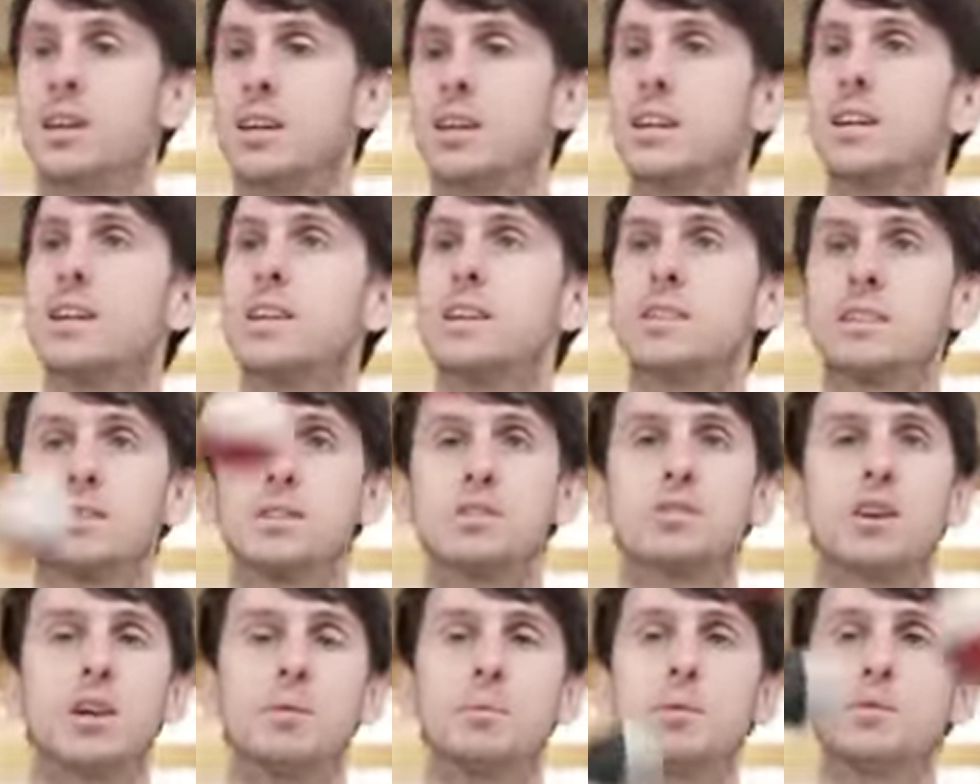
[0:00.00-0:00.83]
It is an
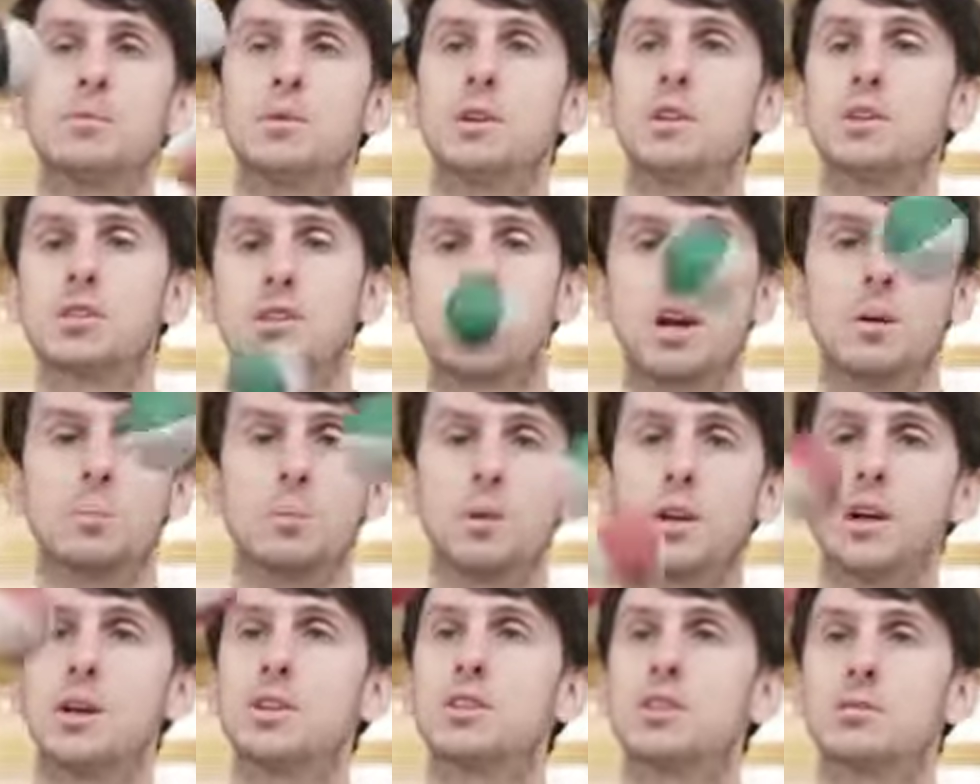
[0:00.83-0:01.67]
incredibly rich
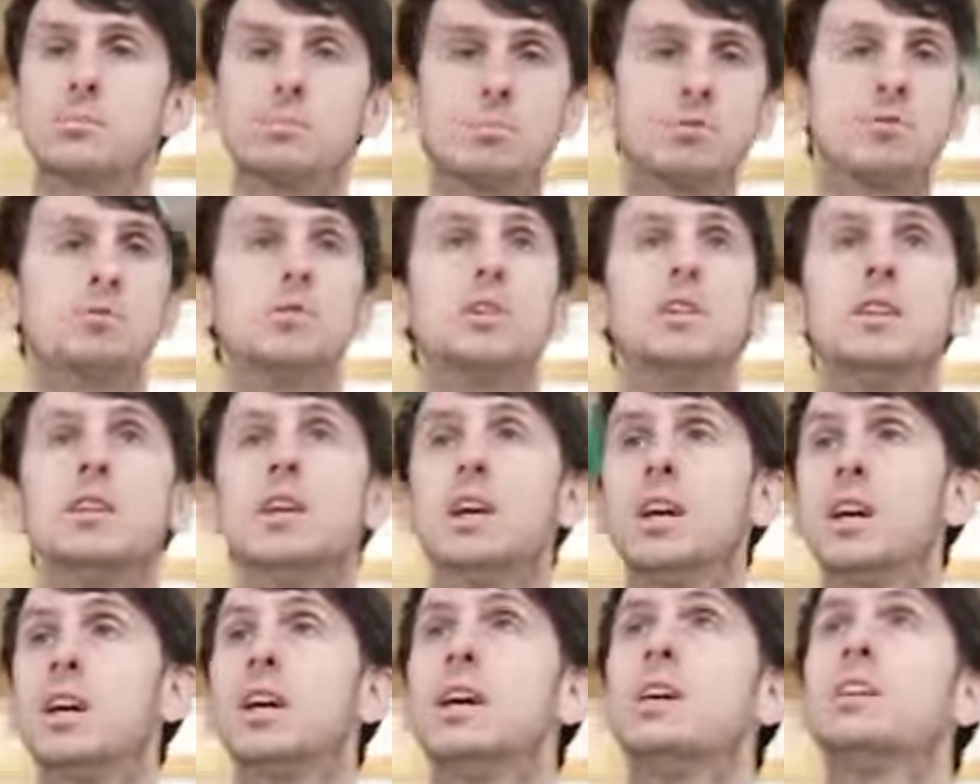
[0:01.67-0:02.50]
combination between
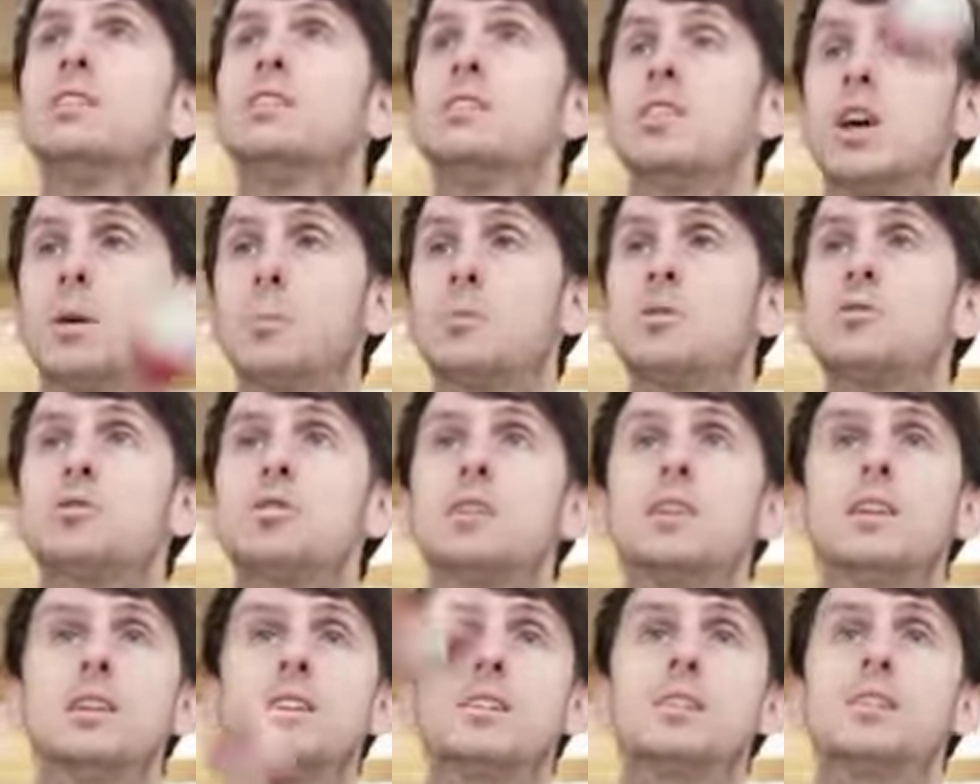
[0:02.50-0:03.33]

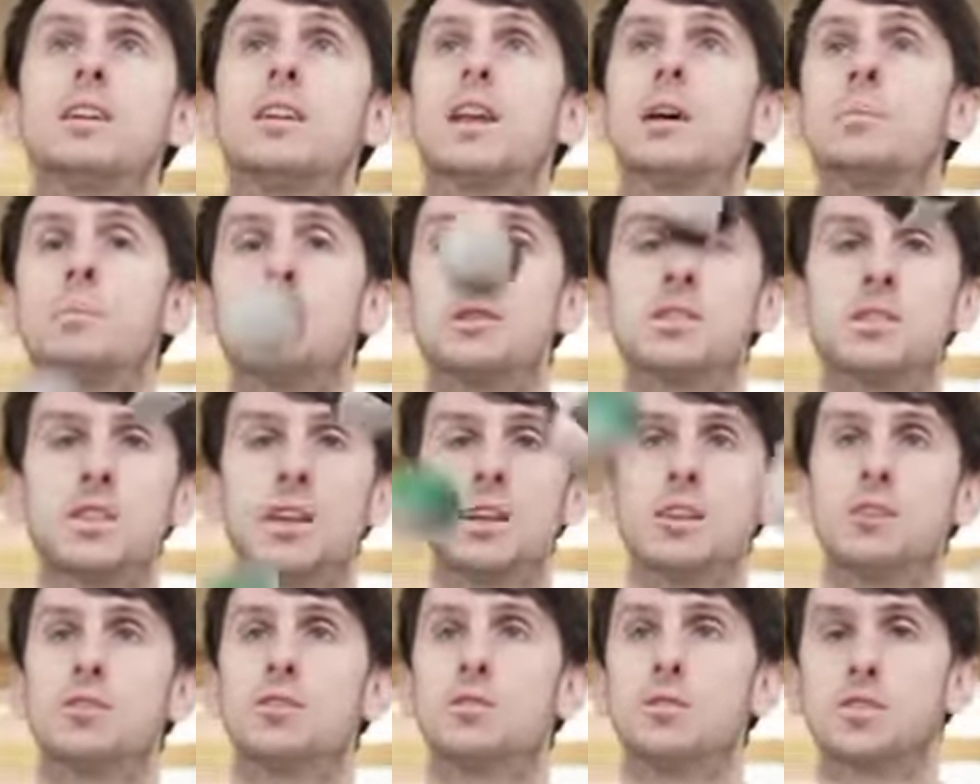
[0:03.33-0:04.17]
geometry, dynamics
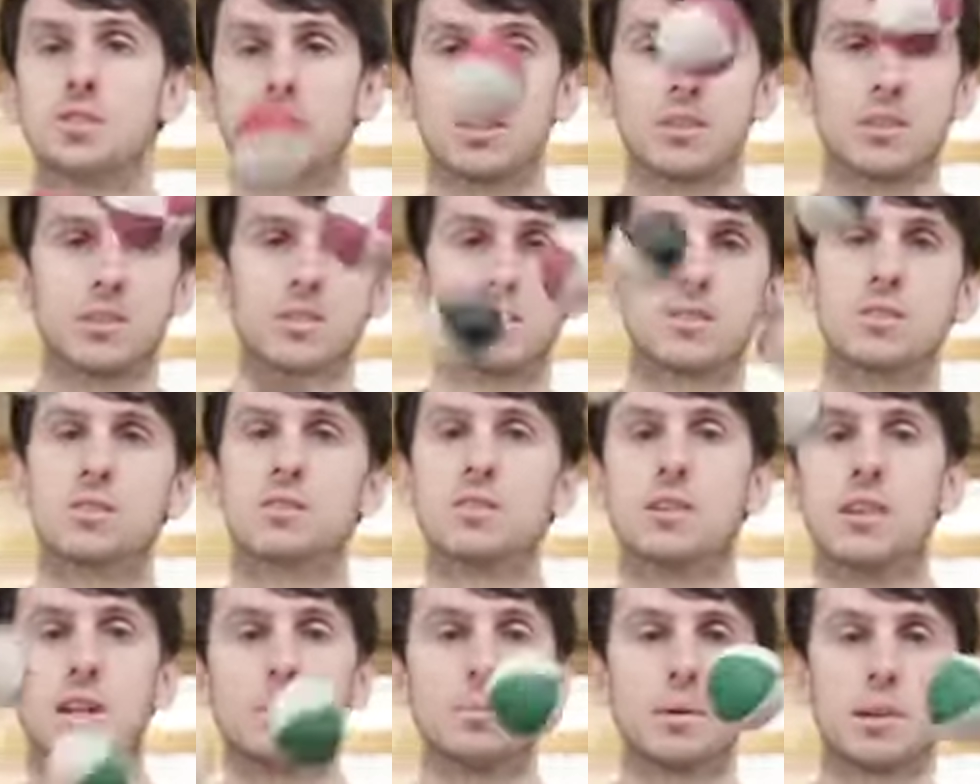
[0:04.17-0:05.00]
and neuroscience.
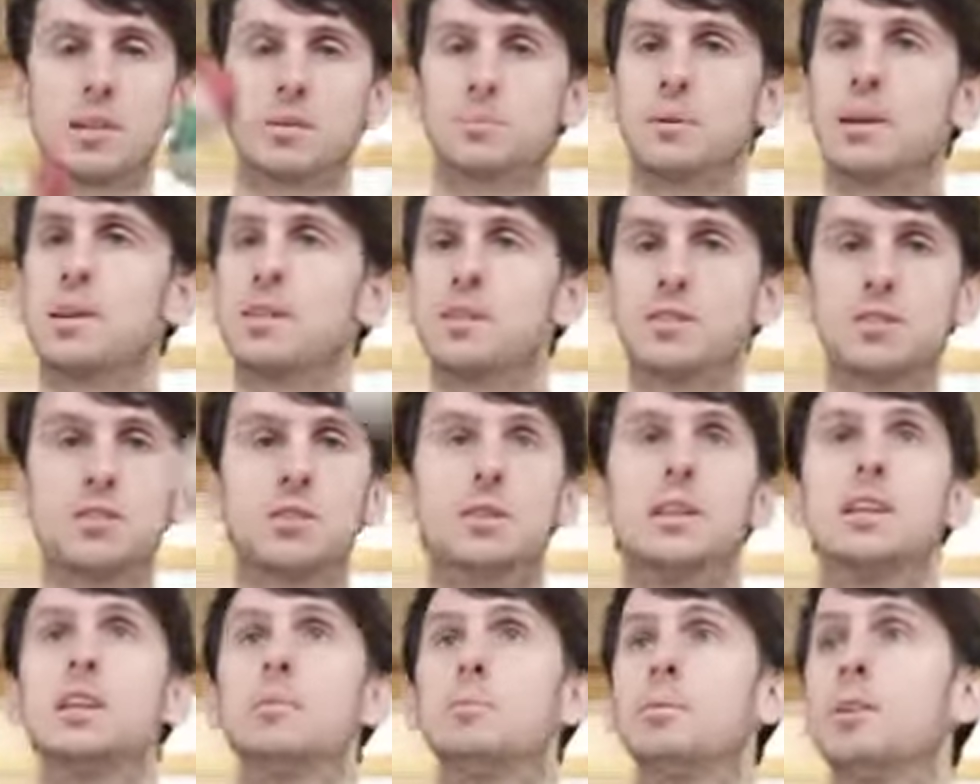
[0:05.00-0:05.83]
So let me explain to you a
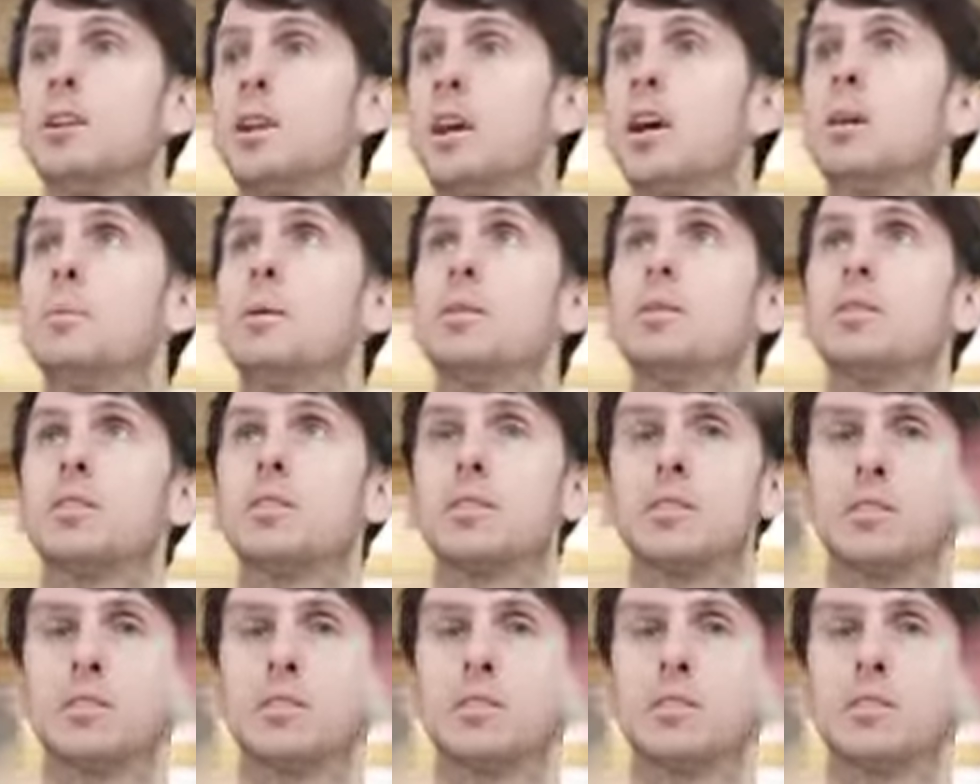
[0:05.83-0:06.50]
little bit about it.